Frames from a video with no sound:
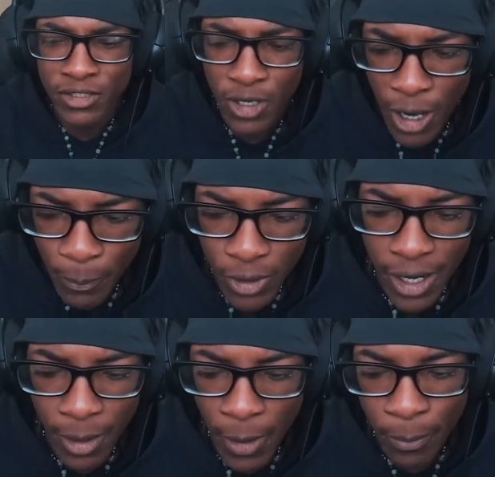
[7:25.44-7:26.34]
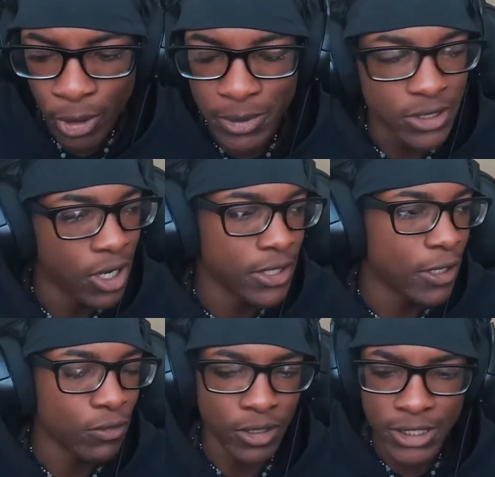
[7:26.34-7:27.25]
yo, I, pro I, I, probably heard
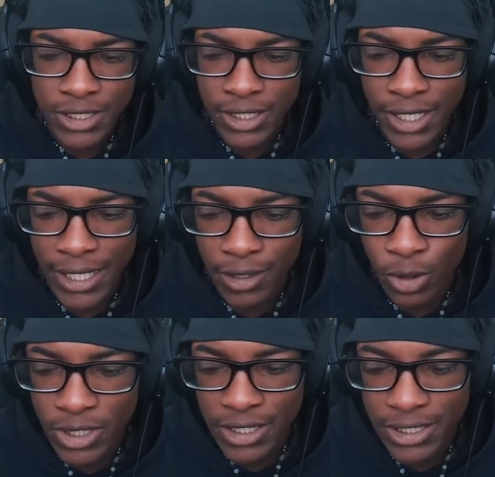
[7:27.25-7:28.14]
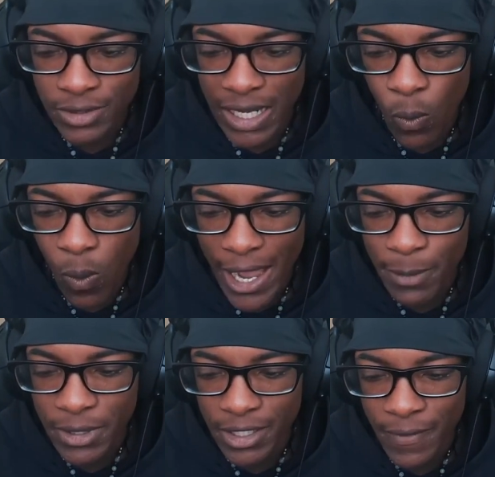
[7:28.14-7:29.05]
that wrong. This nigga kind of low-key sounds like
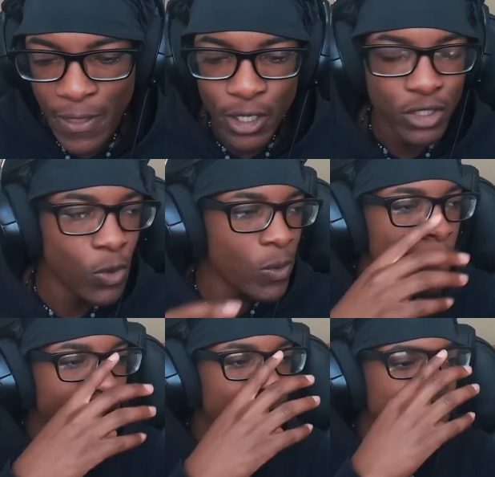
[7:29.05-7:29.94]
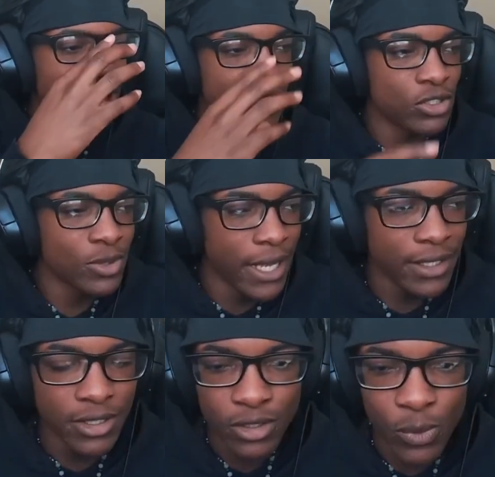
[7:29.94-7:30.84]
YB. You know when YB tried to do
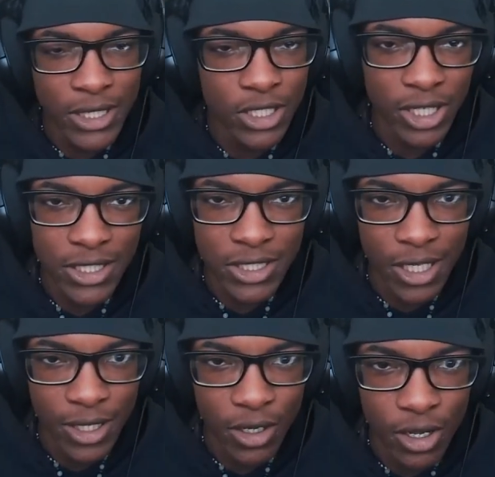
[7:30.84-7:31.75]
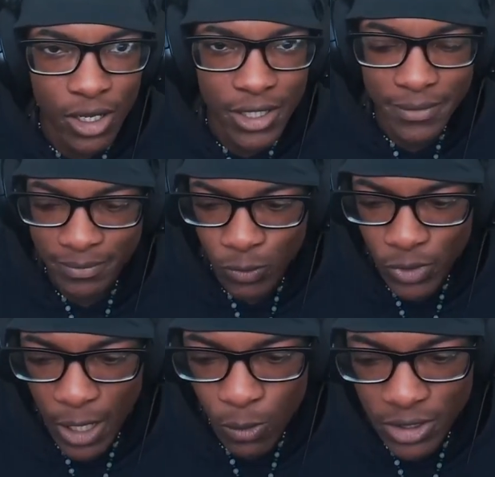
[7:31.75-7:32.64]
like, you know when he tried to sound like Cardi
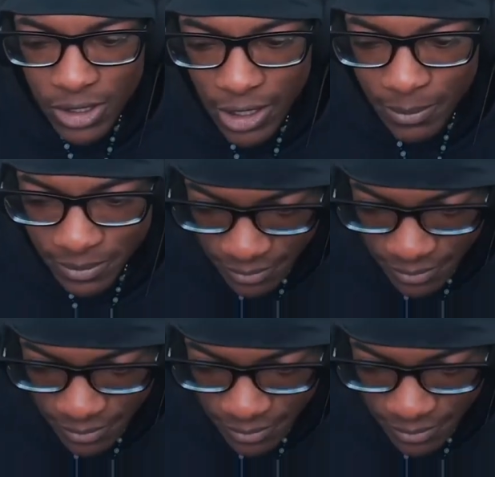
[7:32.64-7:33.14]
that one time,